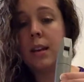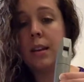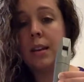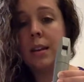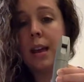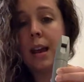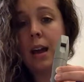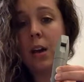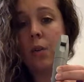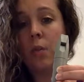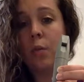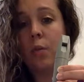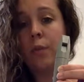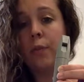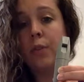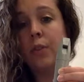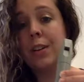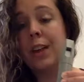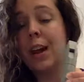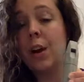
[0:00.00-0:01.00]
Now,
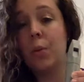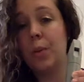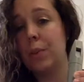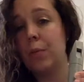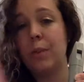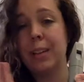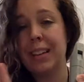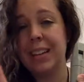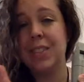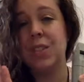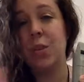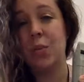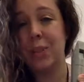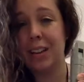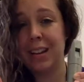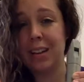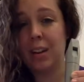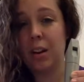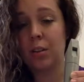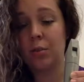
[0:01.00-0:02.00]
for now, we really don't
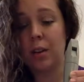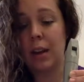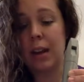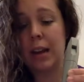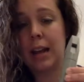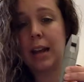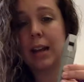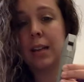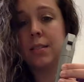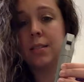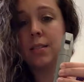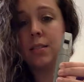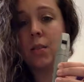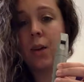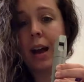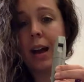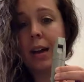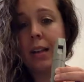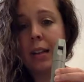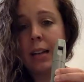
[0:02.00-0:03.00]
need our right hand, so
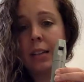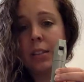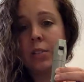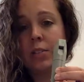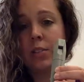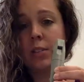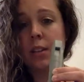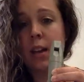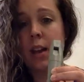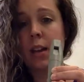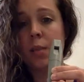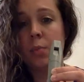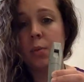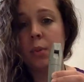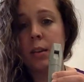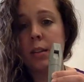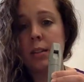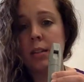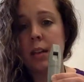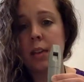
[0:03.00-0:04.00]
I like to just kind of put
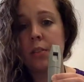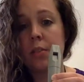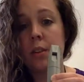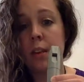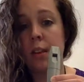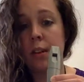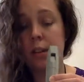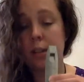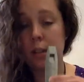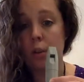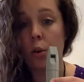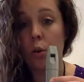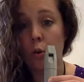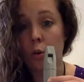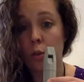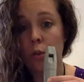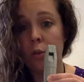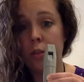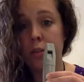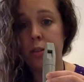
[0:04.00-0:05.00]
it down here and
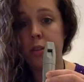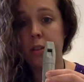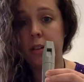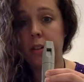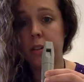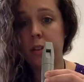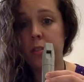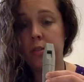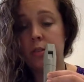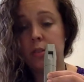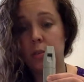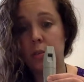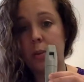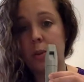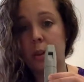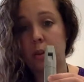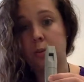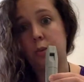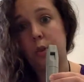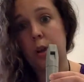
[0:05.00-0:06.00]
hold so that we
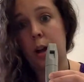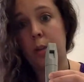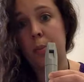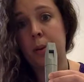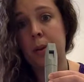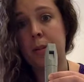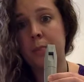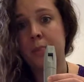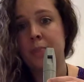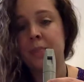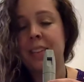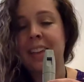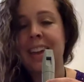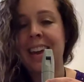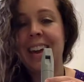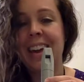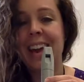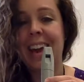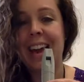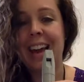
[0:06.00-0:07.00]
don't drop it.
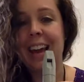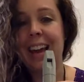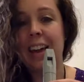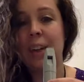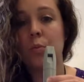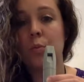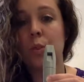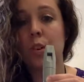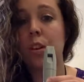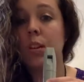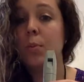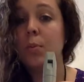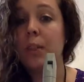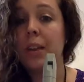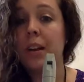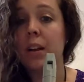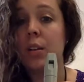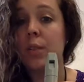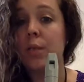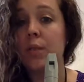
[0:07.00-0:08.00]
And we're going to
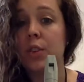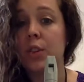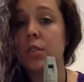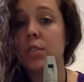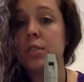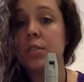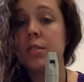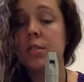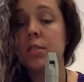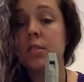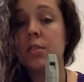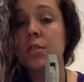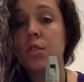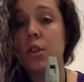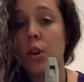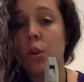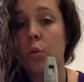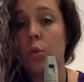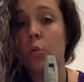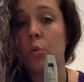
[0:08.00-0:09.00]
play our first
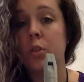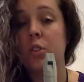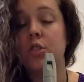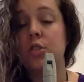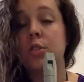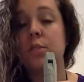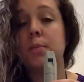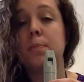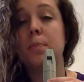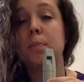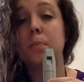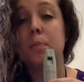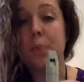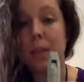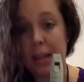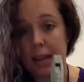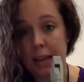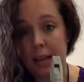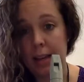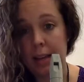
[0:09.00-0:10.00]
note, which is
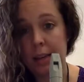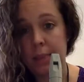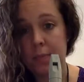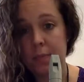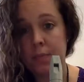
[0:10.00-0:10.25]
B.